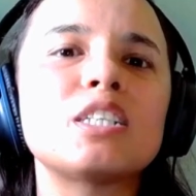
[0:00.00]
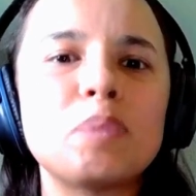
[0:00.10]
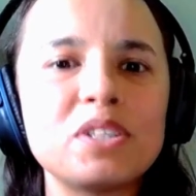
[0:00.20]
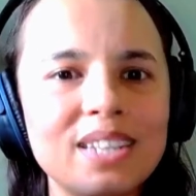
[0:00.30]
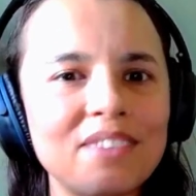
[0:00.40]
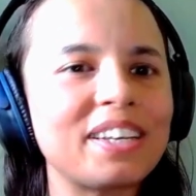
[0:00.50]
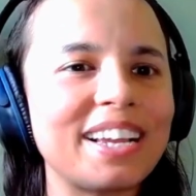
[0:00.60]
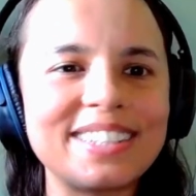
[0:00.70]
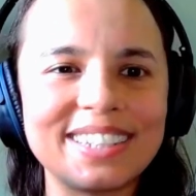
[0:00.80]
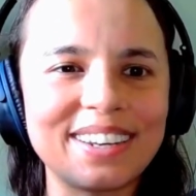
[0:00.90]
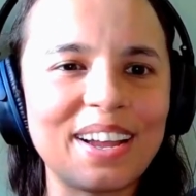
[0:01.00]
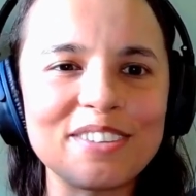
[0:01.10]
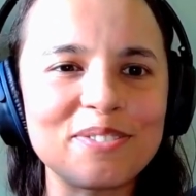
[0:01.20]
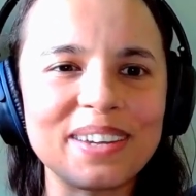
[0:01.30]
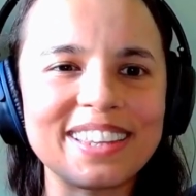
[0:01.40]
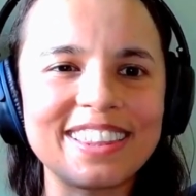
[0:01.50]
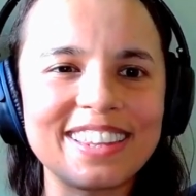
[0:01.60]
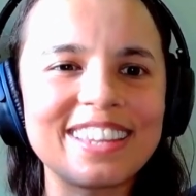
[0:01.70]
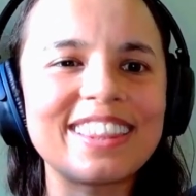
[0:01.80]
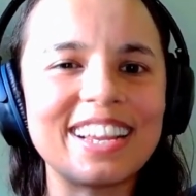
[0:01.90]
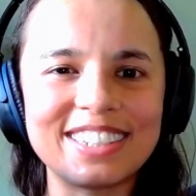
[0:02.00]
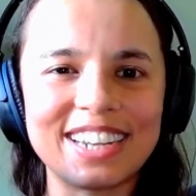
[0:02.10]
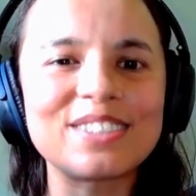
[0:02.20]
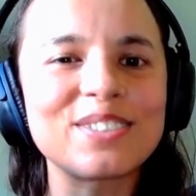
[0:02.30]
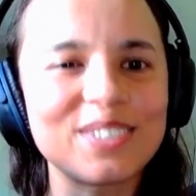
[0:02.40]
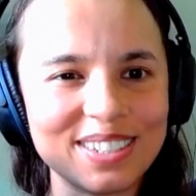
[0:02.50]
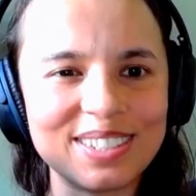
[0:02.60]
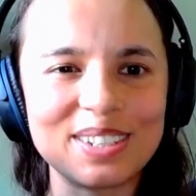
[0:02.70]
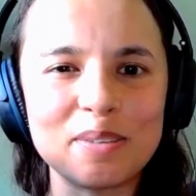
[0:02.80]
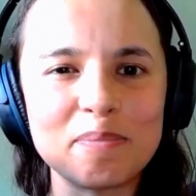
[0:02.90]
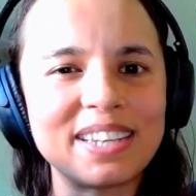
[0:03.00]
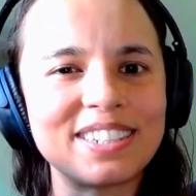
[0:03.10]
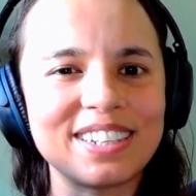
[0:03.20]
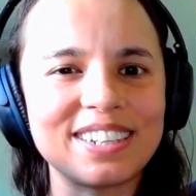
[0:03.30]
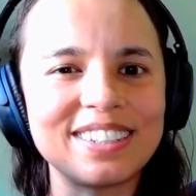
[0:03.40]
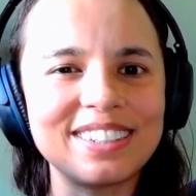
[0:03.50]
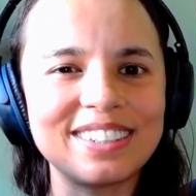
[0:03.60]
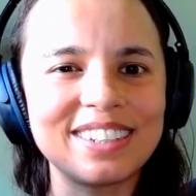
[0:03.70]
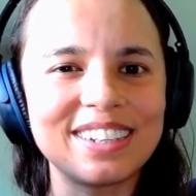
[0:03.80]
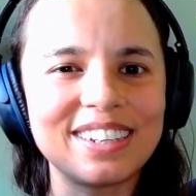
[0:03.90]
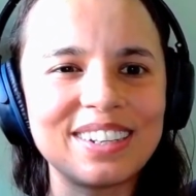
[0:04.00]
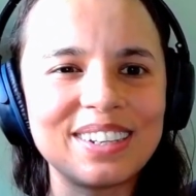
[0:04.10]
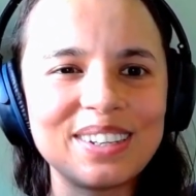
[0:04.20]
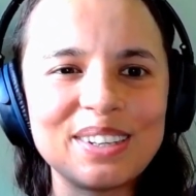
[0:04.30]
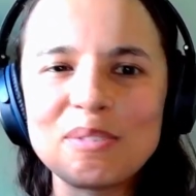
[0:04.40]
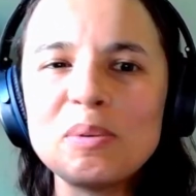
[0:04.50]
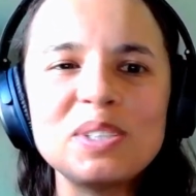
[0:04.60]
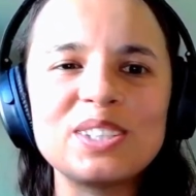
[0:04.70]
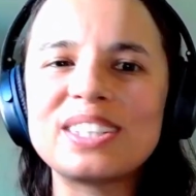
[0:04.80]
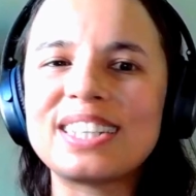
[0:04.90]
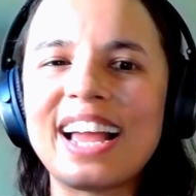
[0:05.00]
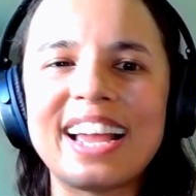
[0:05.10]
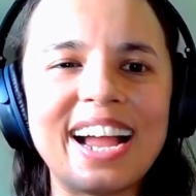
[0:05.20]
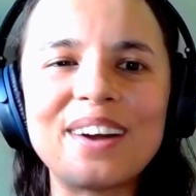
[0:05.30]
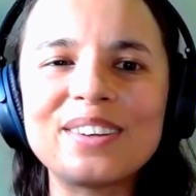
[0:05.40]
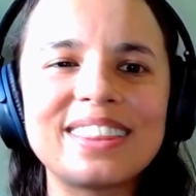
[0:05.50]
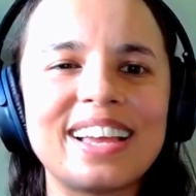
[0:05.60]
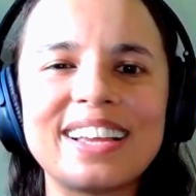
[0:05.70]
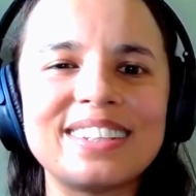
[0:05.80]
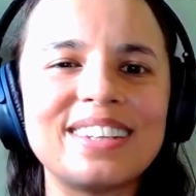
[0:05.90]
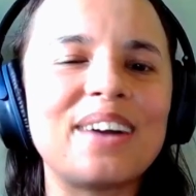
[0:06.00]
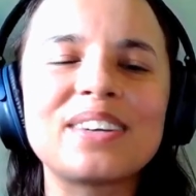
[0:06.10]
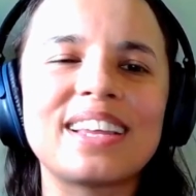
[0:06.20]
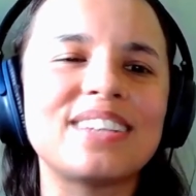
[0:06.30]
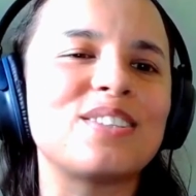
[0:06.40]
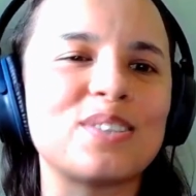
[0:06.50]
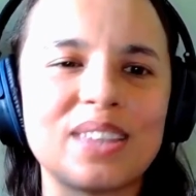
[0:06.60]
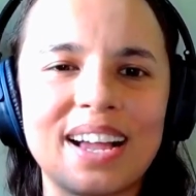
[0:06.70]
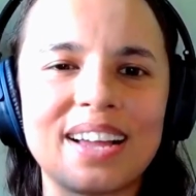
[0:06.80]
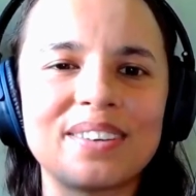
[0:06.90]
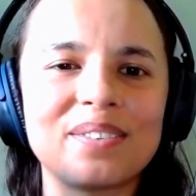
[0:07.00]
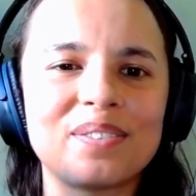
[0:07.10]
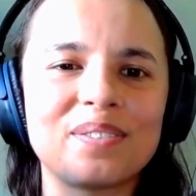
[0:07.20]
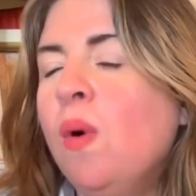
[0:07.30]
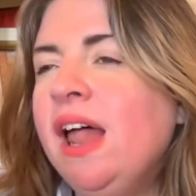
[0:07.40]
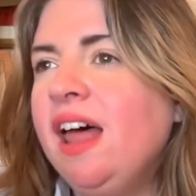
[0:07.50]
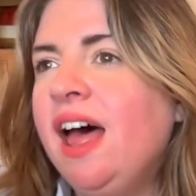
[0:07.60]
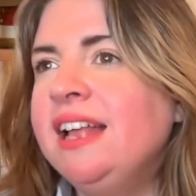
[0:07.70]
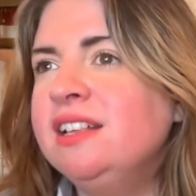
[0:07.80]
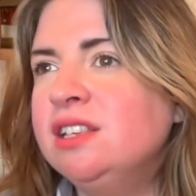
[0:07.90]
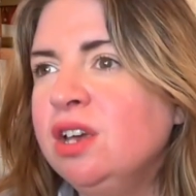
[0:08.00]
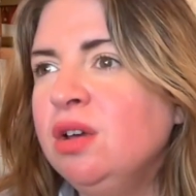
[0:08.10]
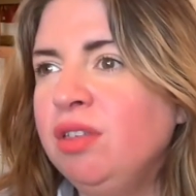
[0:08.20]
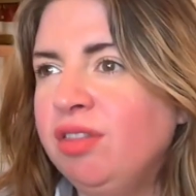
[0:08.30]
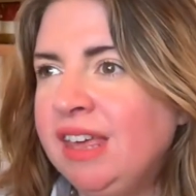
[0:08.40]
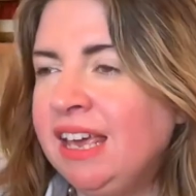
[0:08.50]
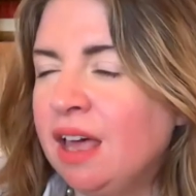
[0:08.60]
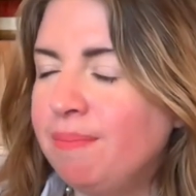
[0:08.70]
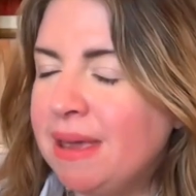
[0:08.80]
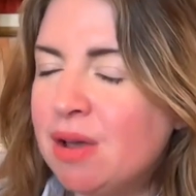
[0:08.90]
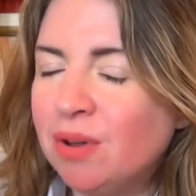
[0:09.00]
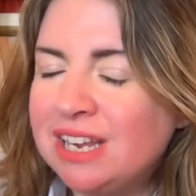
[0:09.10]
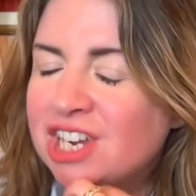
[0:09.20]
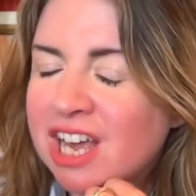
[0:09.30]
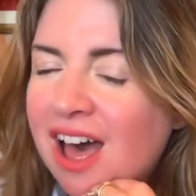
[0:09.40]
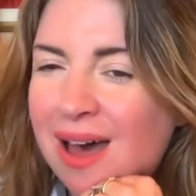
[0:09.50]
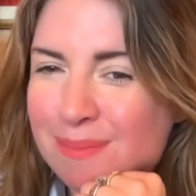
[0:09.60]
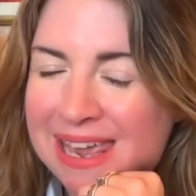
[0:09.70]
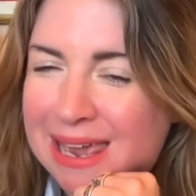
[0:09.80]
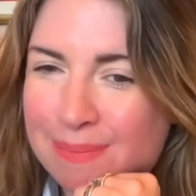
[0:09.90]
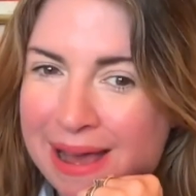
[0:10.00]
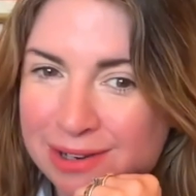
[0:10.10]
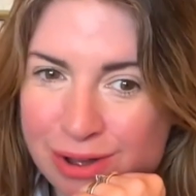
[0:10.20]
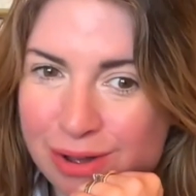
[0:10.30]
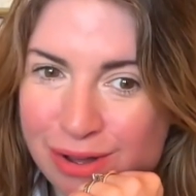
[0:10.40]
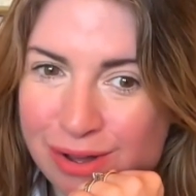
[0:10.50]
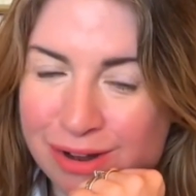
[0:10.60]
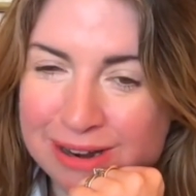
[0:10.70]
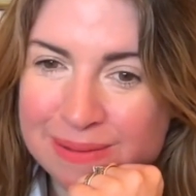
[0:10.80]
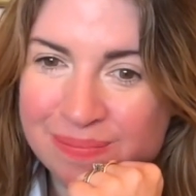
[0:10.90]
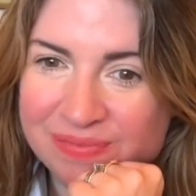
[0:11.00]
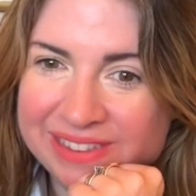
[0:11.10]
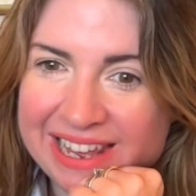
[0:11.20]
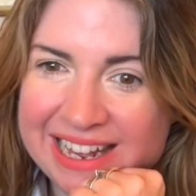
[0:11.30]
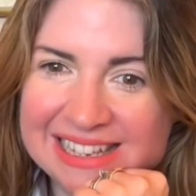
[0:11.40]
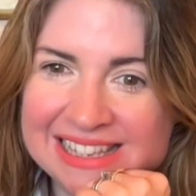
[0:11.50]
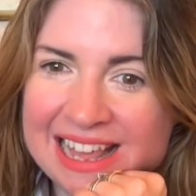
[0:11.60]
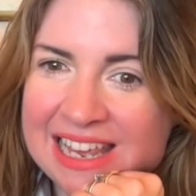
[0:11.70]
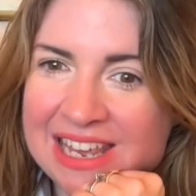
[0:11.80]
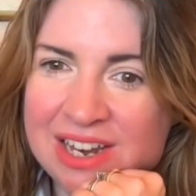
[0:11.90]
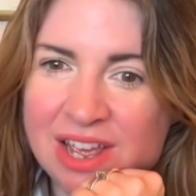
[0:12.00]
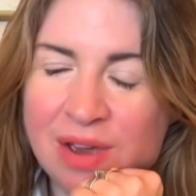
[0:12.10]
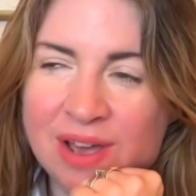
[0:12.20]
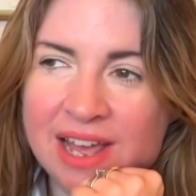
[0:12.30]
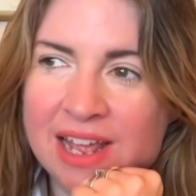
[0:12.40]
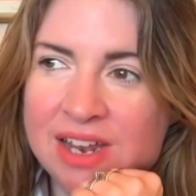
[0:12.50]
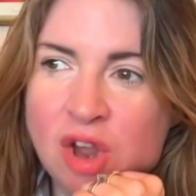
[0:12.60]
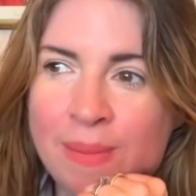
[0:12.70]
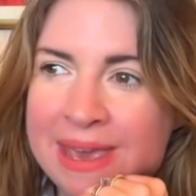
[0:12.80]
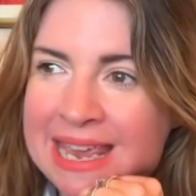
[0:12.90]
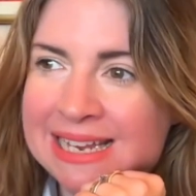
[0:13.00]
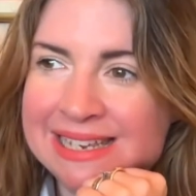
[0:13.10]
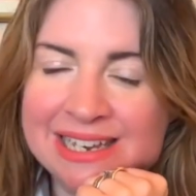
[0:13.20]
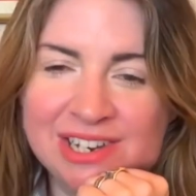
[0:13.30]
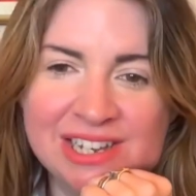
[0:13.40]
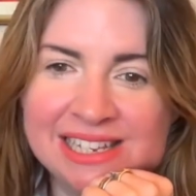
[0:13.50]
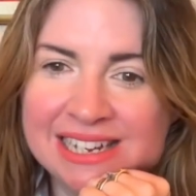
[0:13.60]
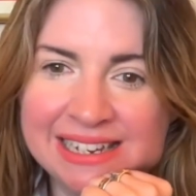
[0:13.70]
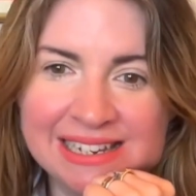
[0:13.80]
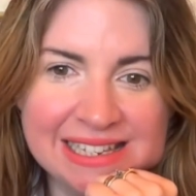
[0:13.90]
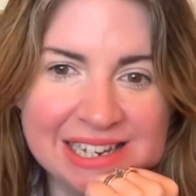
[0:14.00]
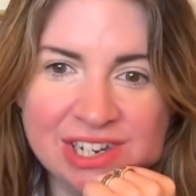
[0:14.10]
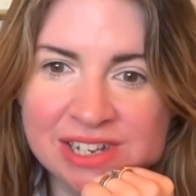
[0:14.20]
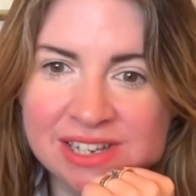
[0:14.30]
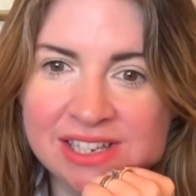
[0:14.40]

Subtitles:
I suppose, navigating life with that gentleness that you mentioned, what would you say? How could they do that? Well, I do think a big one is you can't make a bad call. It's like, not making a decision is still a decision.